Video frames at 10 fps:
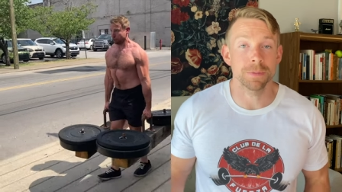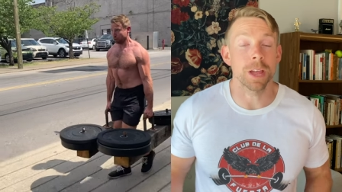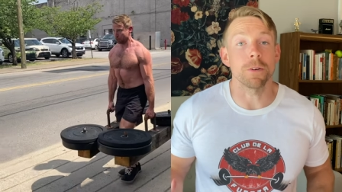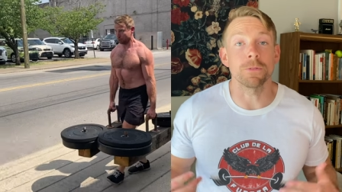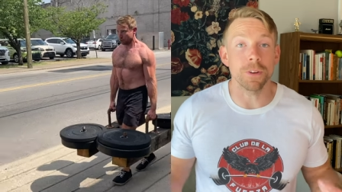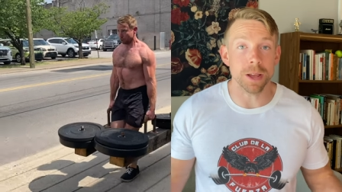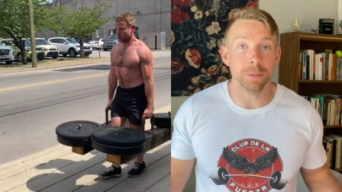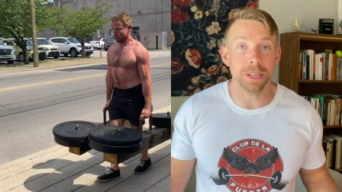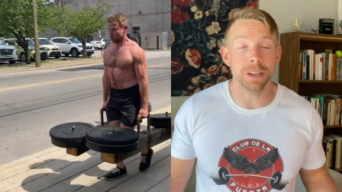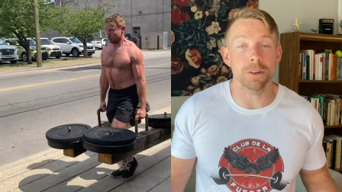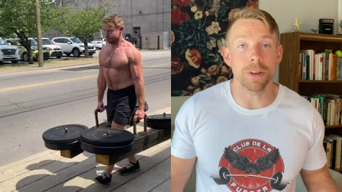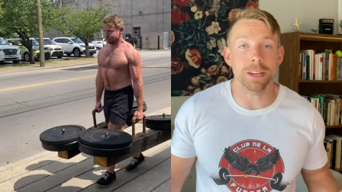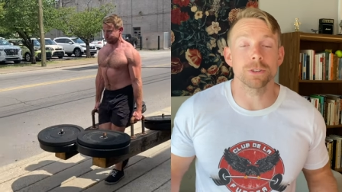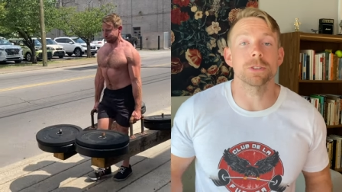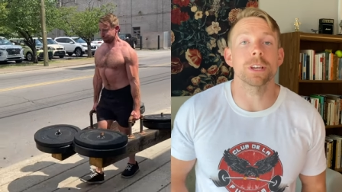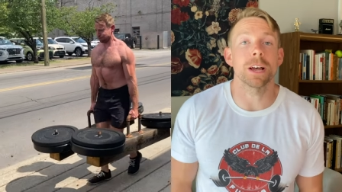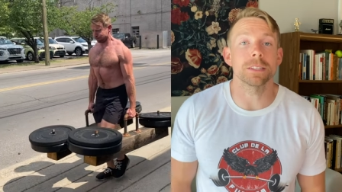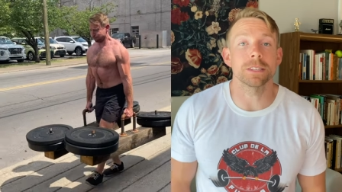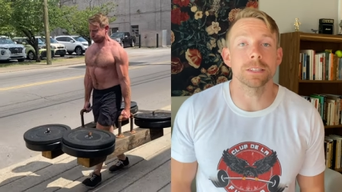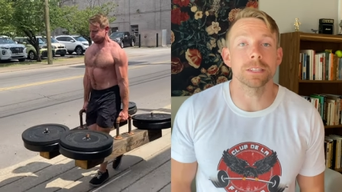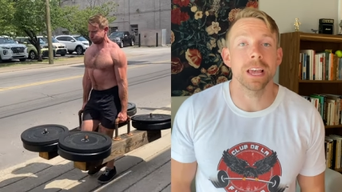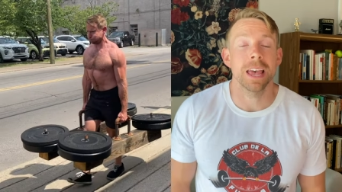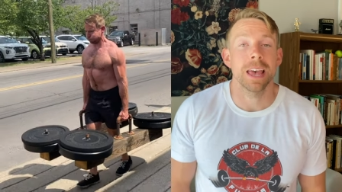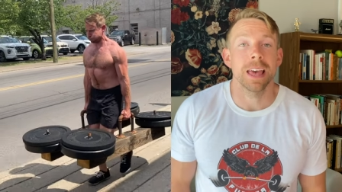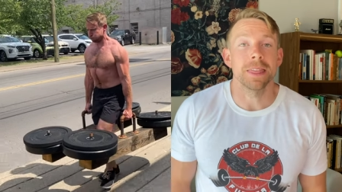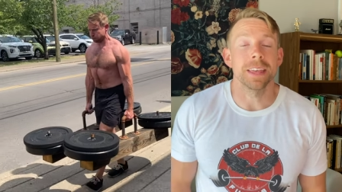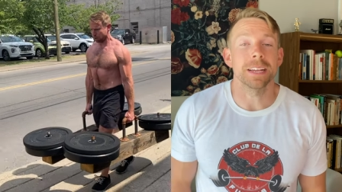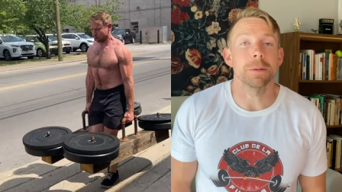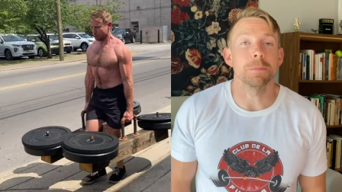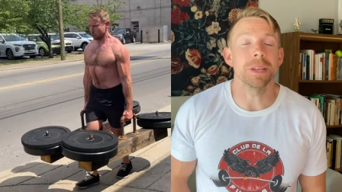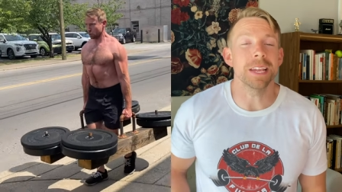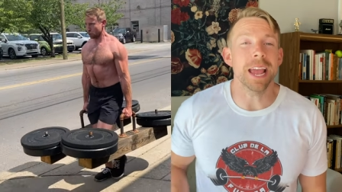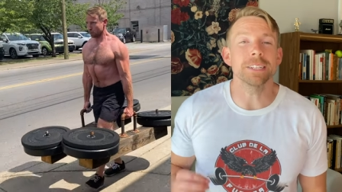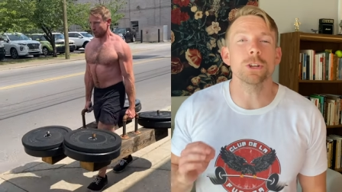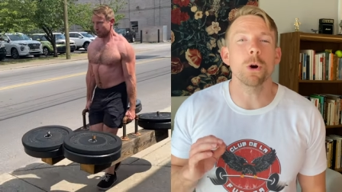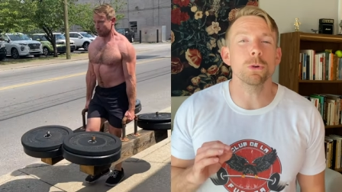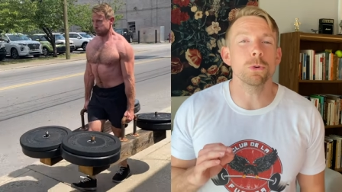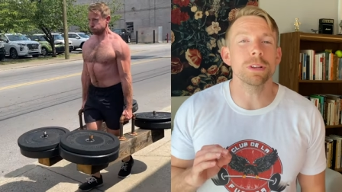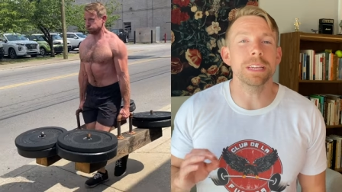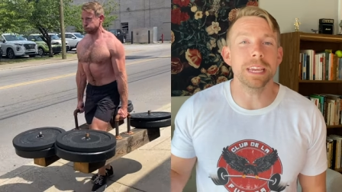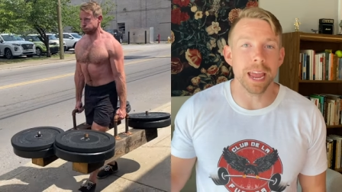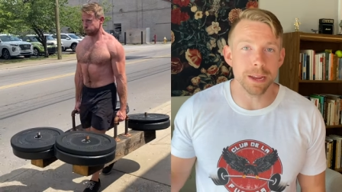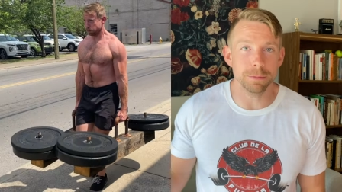a family of exercises that can be a total game